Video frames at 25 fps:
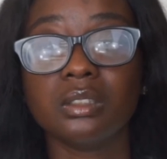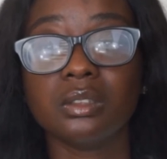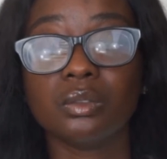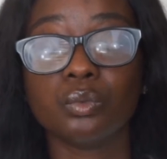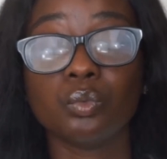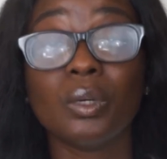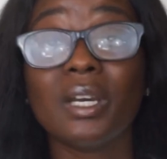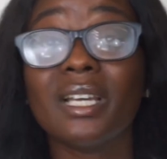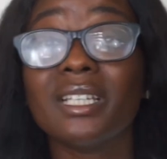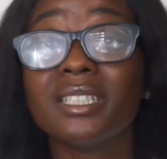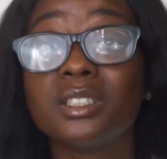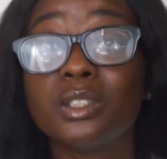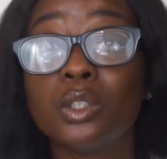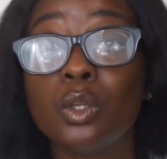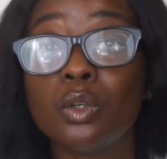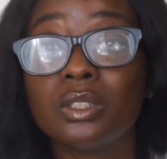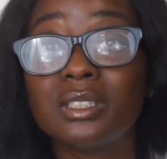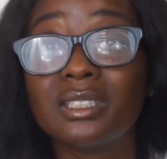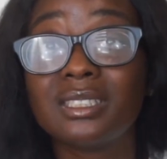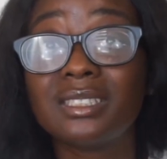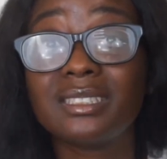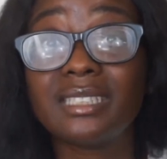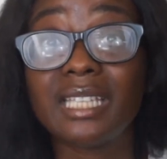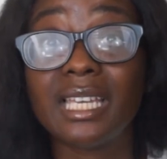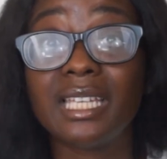There's no
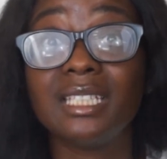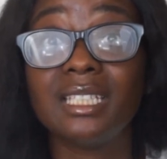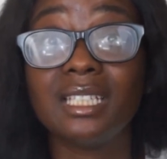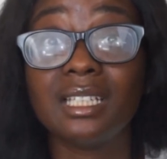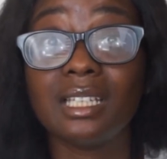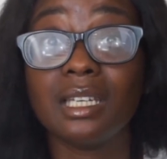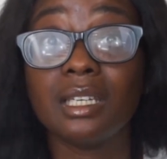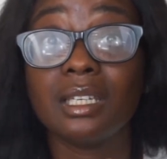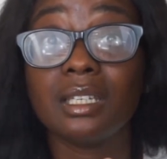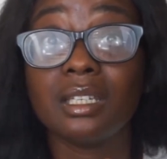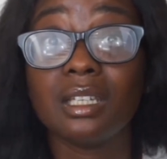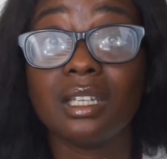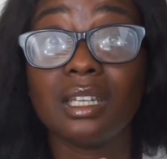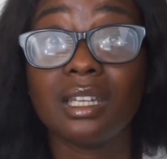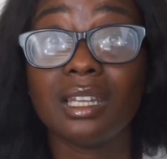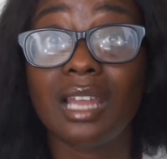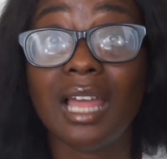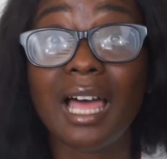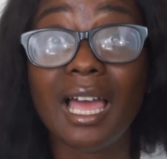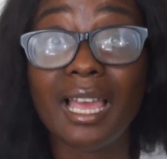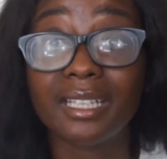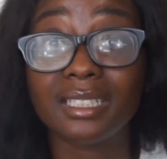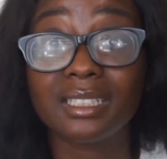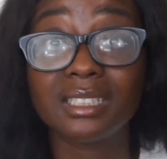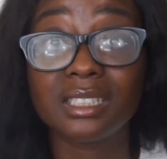steady
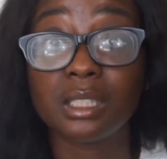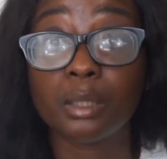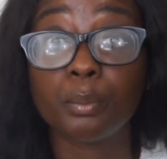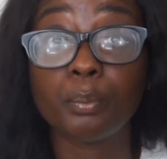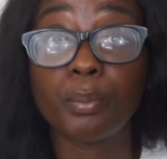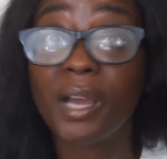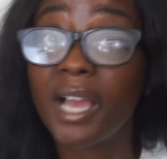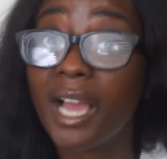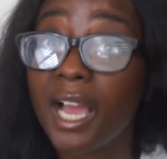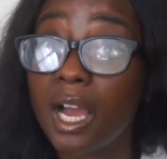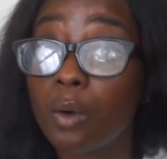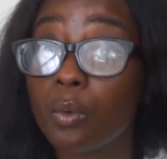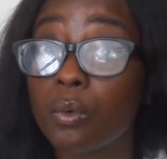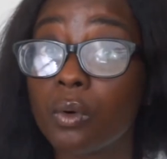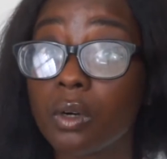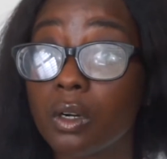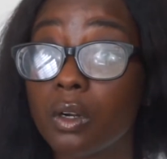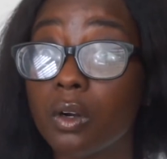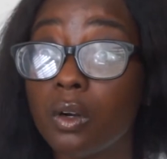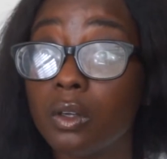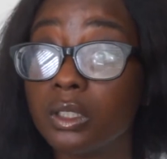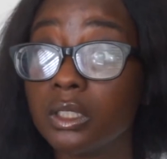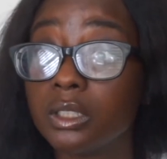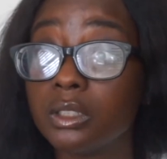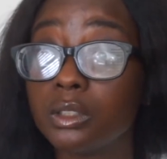light, power
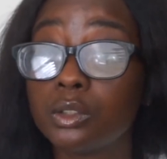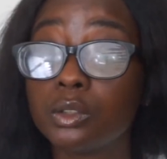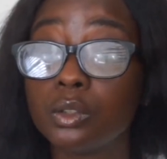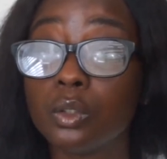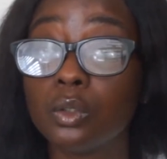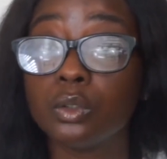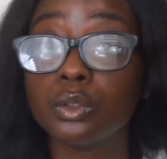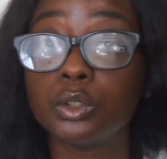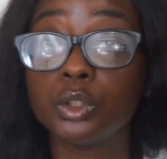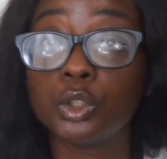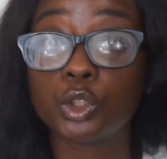on its own.